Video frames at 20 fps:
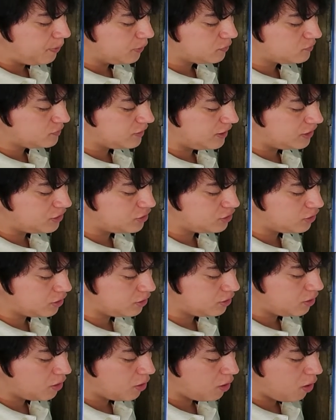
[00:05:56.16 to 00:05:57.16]

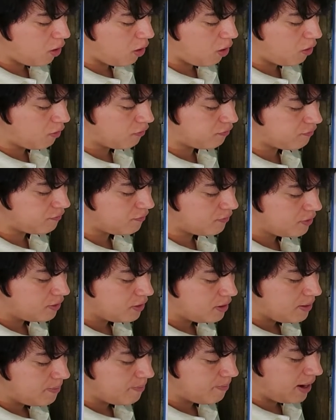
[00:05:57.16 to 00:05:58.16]
position of
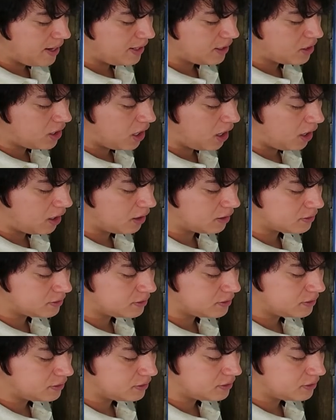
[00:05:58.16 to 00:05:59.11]
my car.